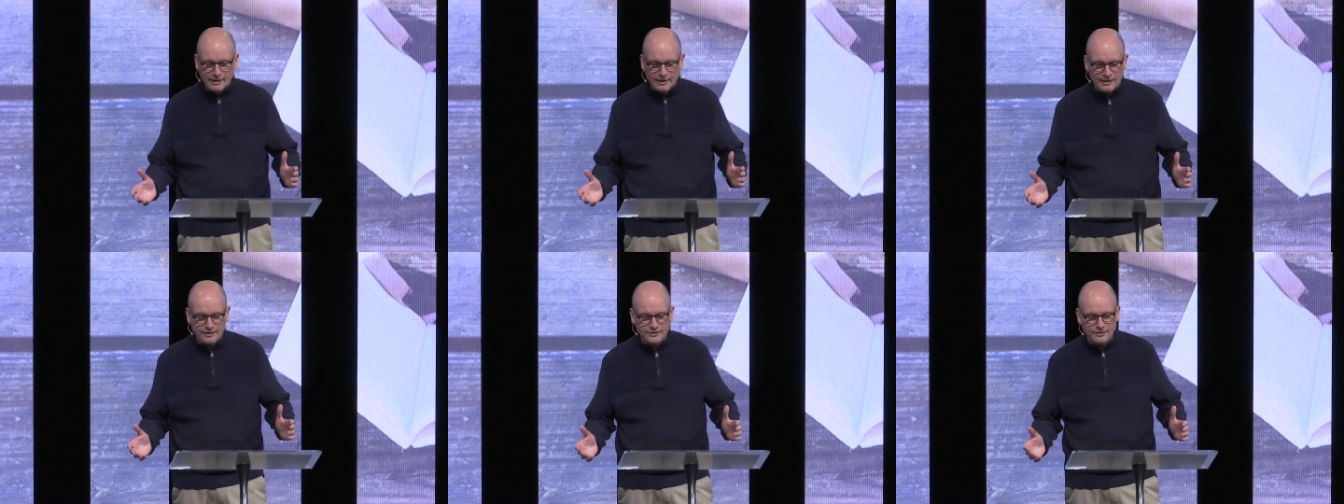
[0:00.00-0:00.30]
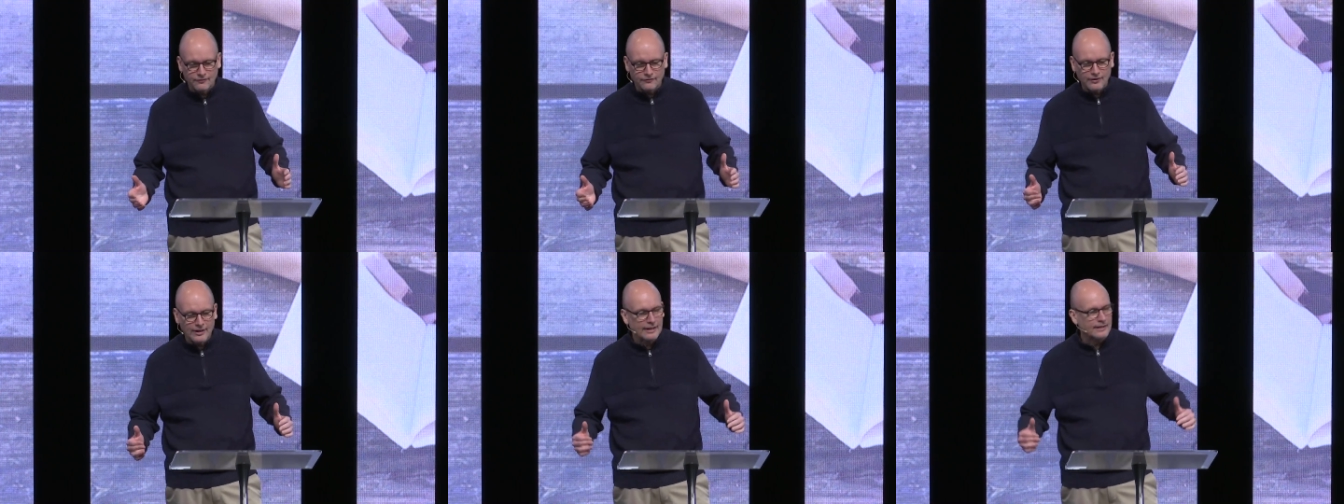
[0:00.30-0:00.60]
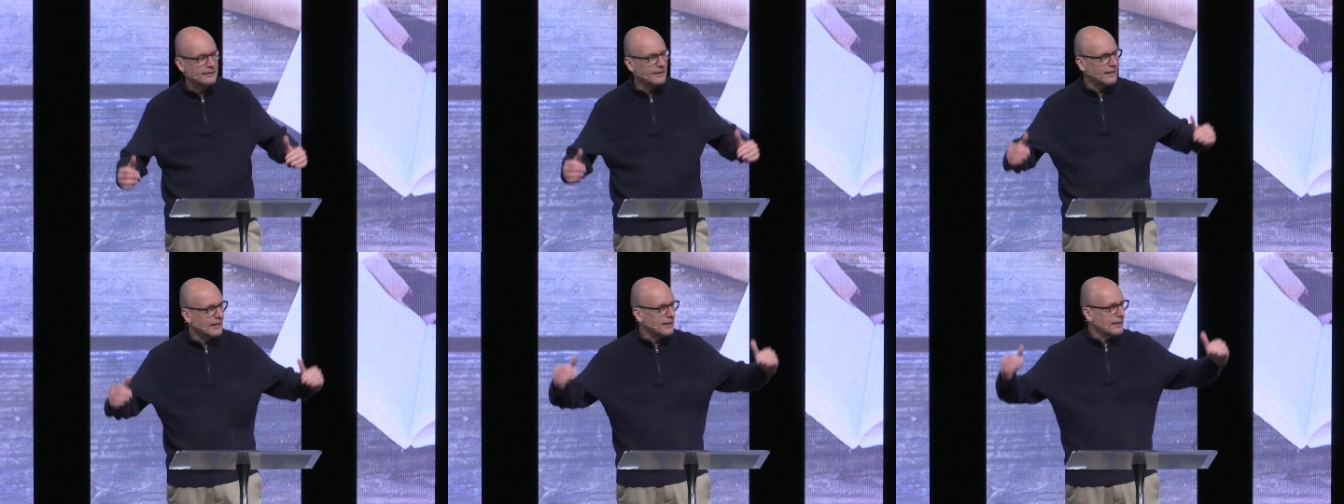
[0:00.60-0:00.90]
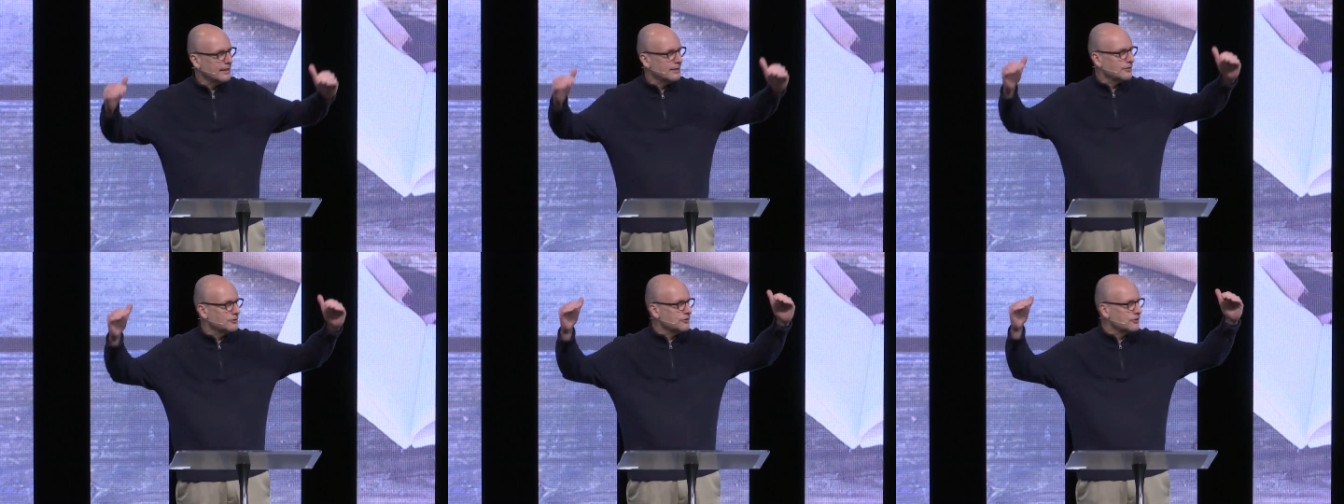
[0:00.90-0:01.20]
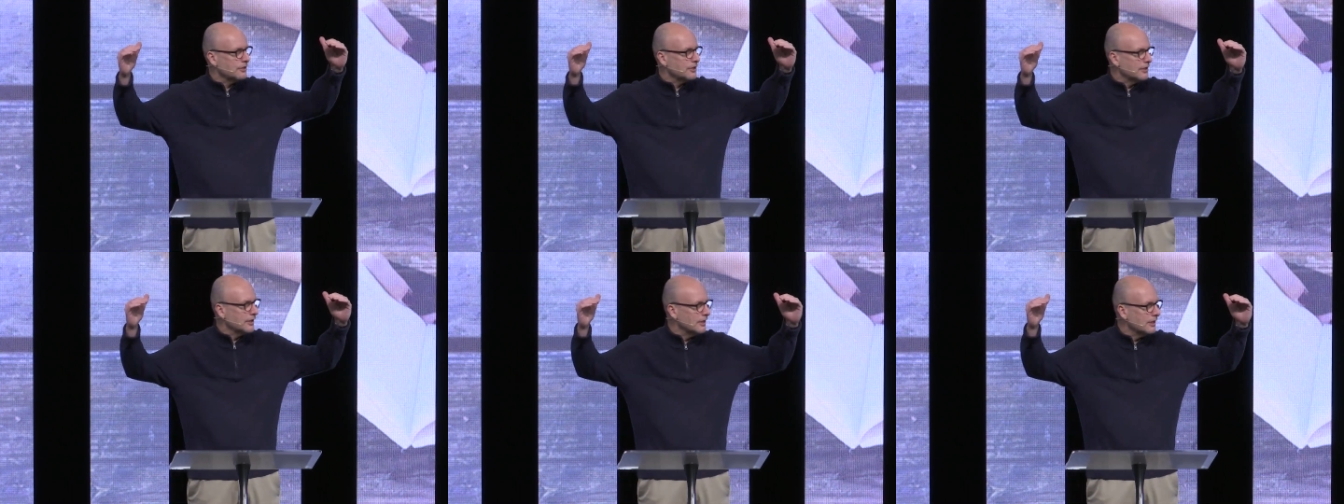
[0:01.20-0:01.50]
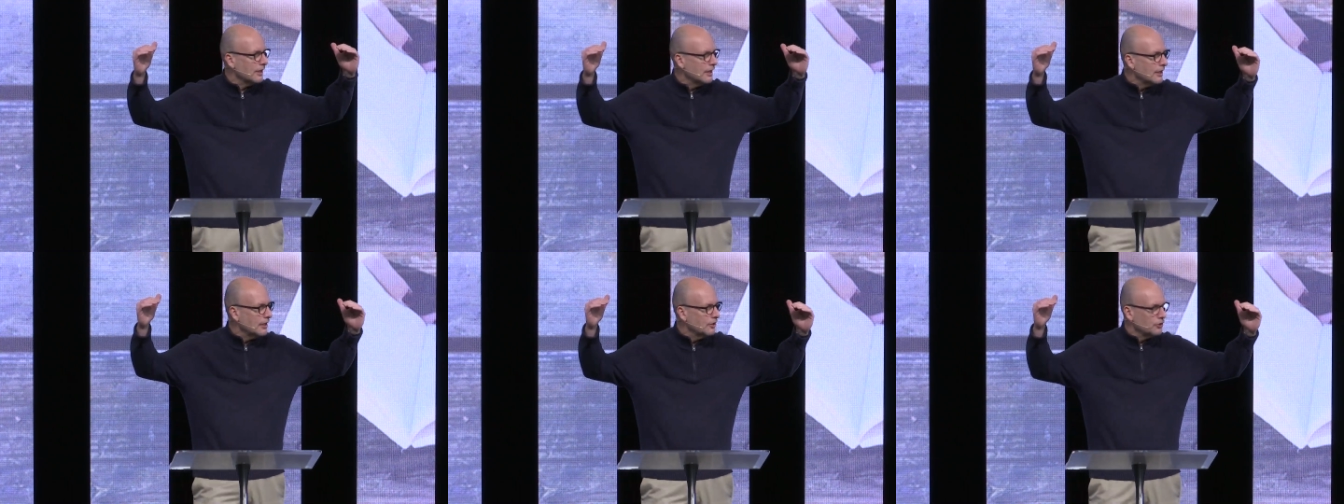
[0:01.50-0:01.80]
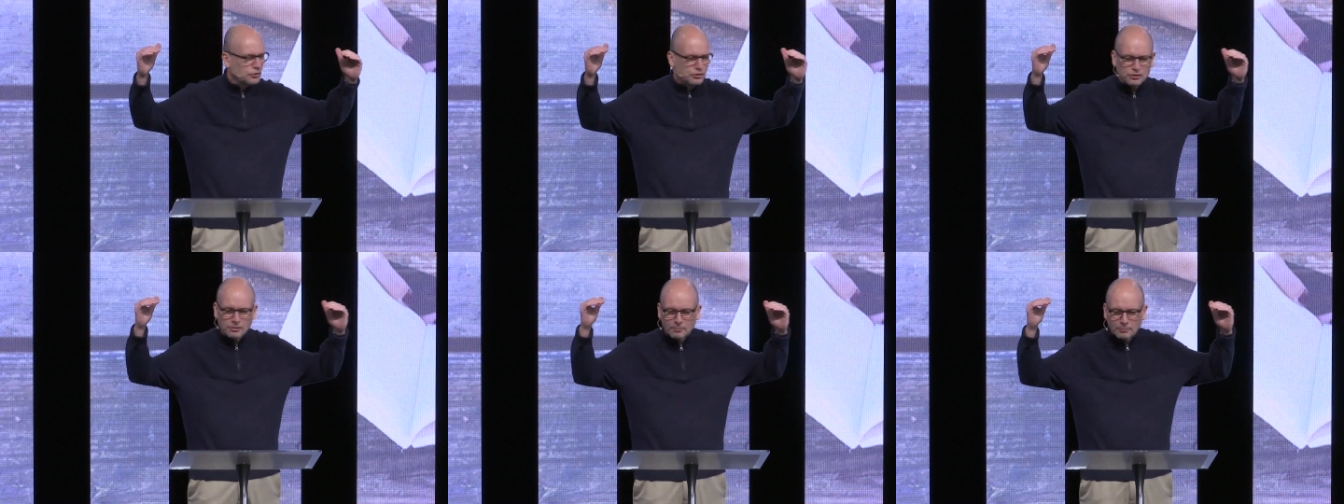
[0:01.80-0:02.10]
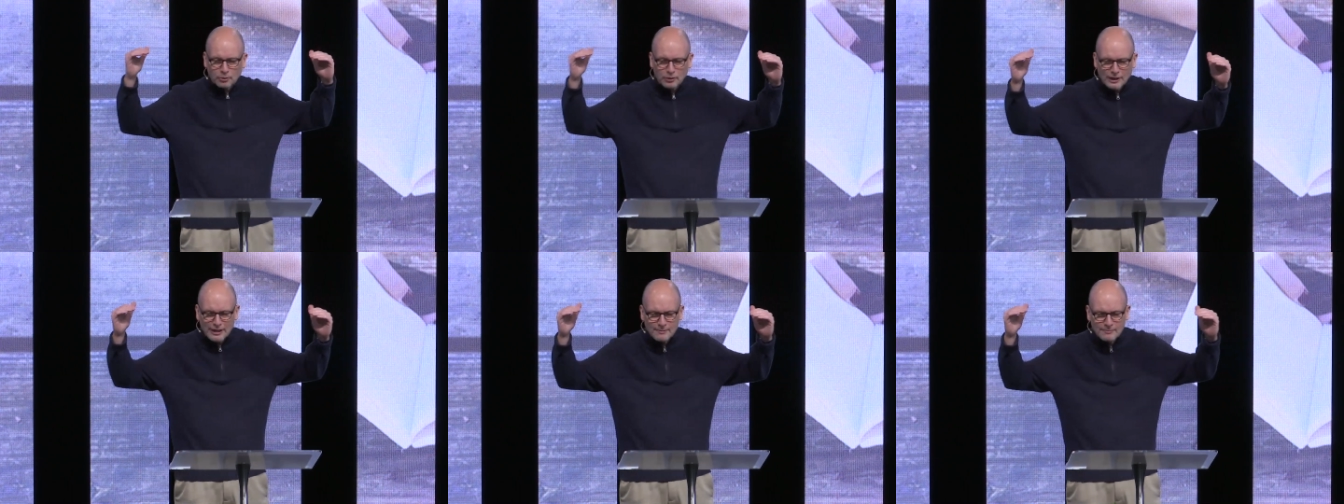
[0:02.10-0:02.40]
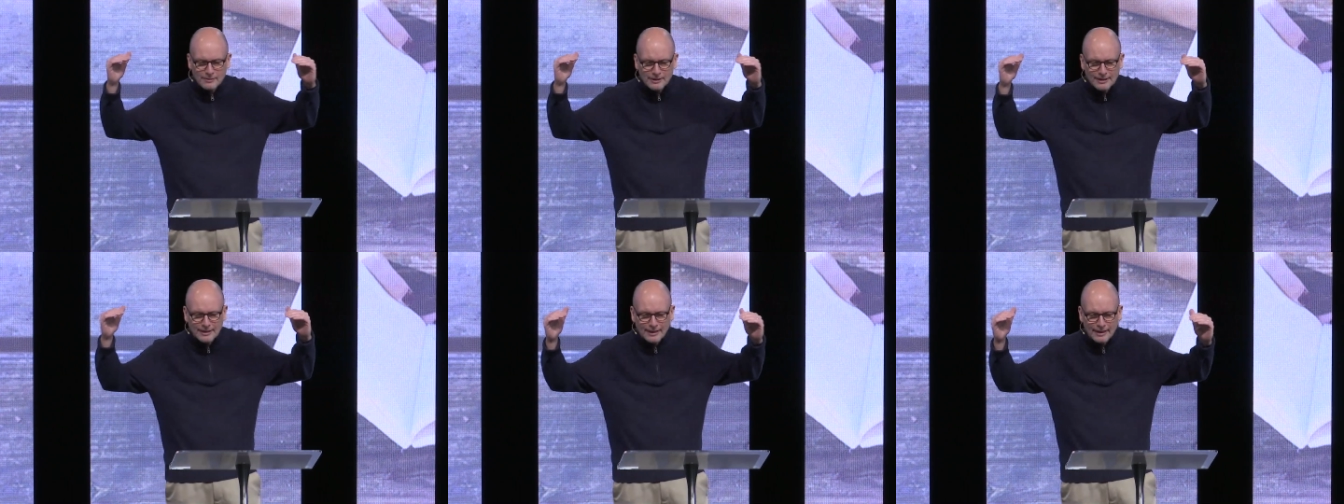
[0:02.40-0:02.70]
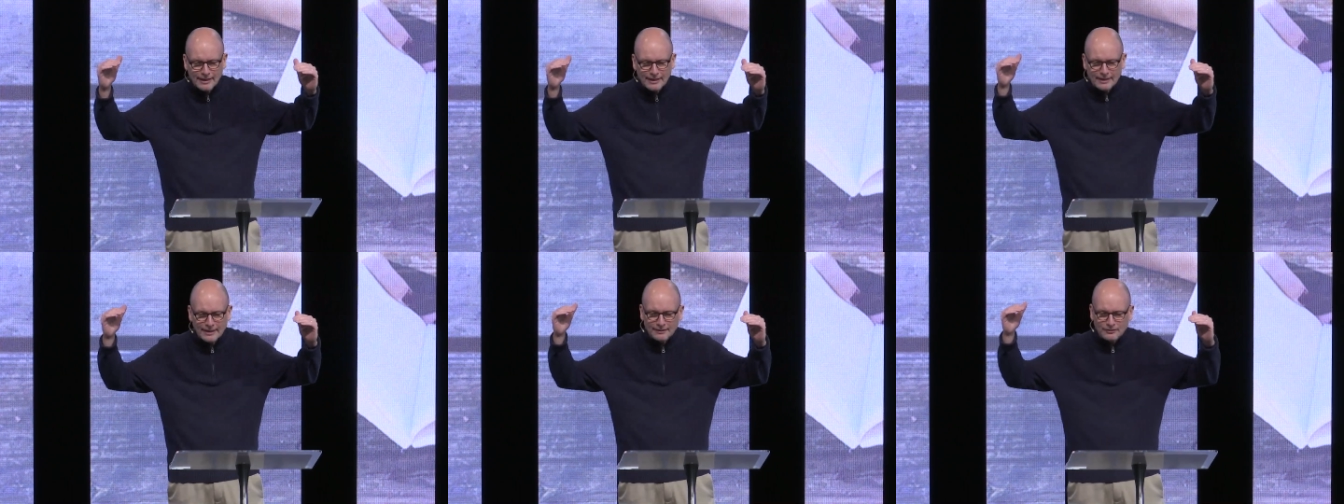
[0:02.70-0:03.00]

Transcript: is the fact that He is the supreme king